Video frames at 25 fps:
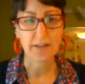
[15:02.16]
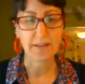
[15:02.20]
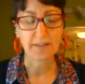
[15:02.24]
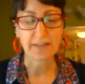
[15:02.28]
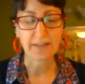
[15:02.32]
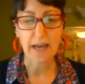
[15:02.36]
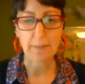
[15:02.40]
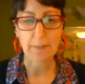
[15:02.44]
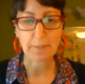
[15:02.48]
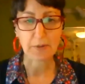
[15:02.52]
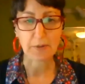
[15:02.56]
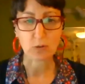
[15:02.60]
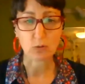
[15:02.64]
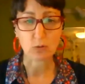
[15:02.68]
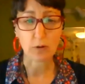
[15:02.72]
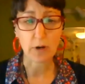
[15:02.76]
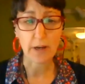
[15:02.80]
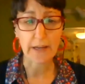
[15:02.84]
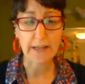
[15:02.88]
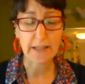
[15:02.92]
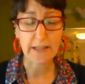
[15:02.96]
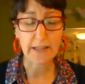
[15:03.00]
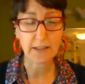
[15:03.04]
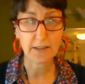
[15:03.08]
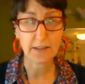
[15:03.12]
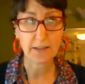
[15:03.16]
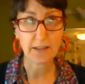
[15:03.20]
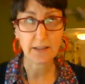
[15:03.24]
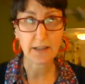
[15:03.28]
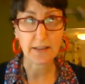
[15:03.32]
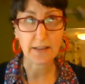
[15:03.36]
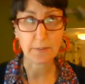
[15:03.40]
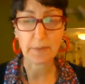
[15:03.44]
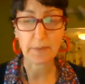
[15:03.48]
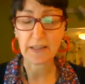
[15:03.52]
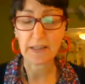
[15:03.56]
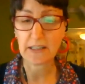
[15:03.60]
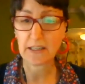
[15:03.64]
This happened right
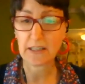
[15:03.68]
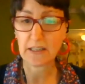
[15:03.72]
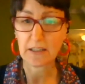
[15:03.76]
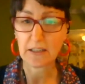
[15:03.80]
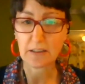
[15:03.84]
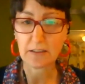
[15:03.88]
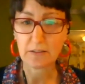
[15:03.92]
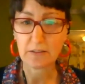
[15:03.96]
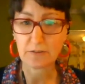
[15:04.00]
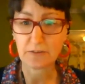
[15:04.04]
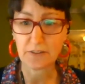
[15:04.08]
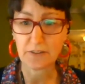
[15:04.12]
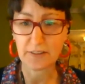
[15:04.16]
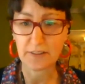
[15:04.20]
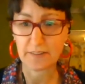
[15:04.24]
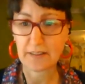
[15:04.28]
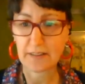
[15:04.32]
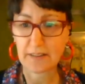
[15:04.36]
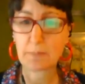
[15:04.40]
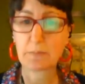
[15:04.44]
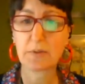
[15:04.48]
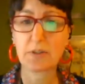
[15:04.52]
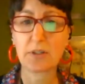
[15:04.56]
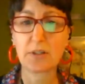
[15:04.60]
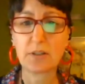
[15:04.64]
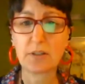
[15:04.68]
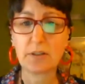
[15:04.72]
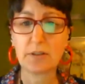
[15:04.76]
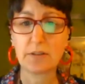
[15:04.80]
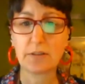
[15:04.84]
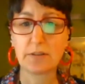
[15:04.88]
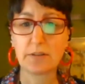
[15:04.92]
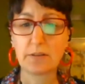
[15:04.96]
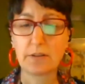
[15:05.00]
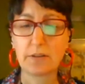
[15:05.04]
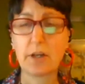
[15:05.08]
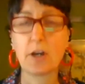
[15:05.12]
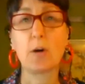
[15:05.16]
at the beginning of December.
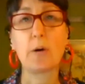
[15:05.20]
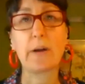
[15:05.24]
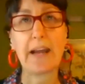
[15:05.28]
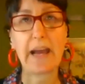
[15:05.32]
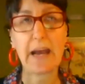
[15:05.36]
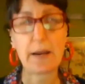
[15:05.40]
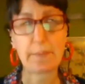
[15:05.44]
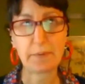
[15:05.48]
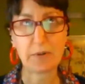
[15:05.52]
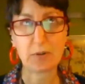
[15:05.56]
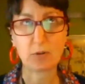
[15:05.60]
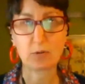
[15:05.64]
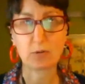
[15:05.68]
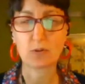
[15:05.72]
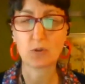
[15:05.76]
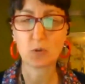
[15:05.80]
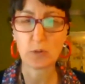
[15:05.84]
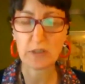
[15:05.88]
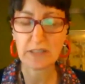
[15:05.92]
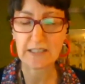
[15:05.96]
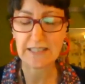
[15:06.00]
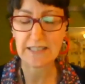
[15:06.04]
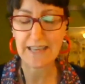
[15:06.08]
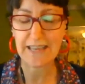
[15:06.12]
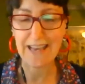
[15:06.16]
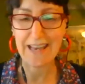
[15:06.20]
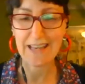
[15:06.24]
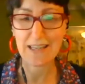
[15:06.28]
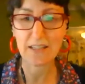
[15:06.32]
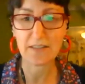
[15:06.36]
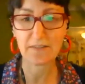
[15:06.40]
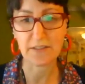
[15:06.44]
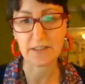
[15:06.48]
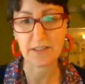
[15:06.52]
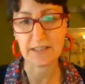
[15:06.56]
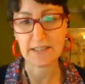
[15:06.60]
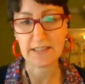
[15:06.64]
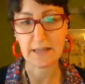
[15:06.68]
No, it happened towards the
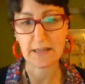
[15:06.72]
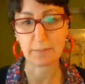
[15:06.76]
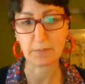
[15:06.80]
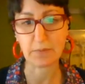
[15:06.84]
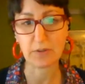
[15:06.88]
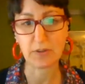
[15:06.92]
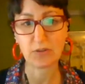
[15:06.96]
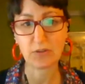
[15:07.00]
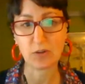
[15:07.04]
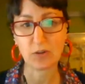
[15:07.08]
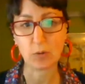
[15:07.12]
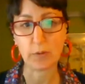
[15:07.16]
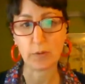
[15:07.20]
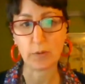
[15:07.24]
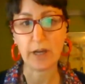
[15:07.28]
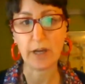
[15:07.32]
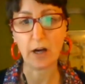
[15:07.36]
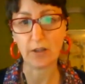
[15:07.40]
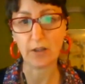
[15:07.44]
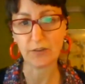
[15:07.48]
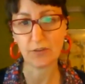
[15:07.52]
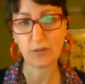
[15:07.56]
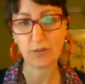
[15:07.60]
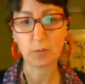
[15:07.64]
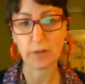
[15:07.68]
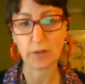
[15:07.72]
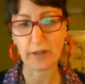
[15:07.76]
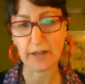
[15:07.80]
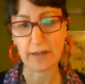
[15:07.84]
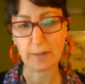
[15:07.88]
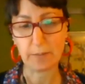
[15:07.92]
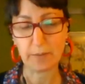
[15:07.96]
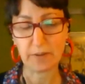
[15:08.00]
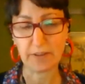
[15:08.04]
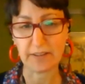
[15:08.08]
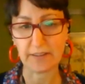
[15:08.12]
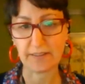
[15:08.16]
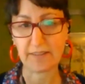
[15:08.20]
end of December. So we also were
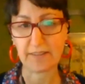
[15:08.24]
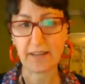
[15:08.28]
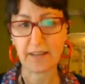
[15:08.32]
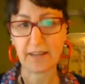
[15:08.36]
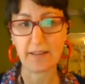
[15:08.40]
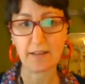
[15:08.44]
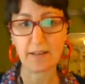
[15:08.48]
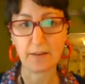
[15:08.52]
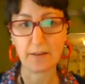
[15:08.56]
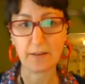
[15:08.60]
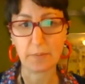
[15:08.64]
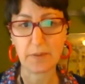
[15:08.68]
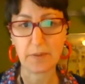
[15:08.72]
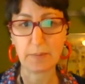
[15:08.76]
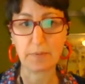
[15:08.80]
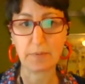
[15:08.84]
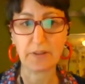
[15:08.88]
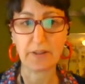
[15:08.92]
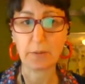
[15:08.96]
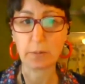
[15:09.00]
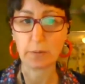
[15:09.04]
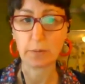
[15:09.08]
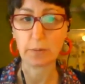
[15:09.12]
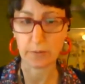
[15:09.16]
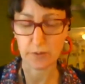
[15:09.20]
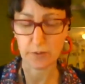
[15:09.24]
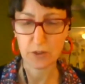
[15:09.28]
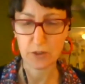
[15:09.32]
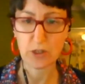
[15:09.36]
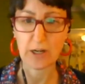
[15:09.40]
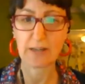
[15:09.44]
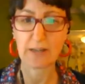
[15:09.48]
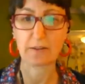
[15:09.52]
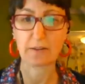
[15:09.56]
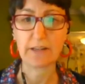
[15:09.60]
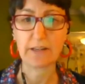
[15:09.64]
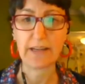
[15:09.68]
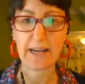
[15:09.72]
able to send the people that we were
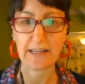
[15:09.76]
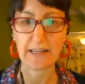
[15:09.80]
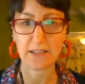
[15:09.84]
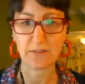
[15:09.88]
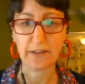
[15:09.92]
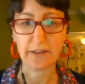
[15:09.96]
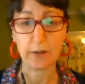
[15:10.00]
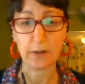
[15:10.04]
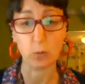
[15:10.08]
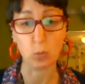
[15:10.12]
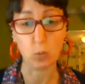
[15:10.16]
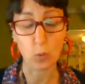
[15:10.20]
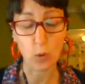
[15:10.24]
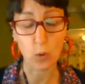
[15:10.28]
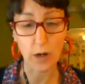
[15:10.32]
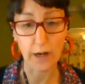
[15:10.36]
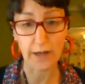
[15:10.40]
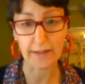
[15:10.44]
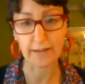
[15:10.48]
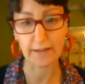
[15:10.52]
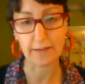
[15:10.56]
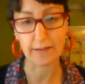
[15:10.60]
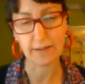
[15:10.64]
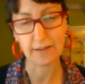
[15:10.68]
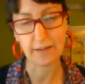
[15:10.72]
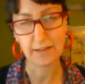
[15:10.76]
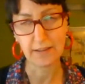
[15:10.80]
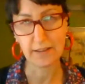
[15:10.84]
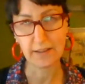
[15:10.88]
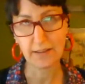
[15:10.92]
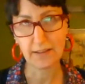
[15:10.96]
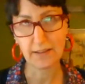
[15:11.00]
trying to reactivate one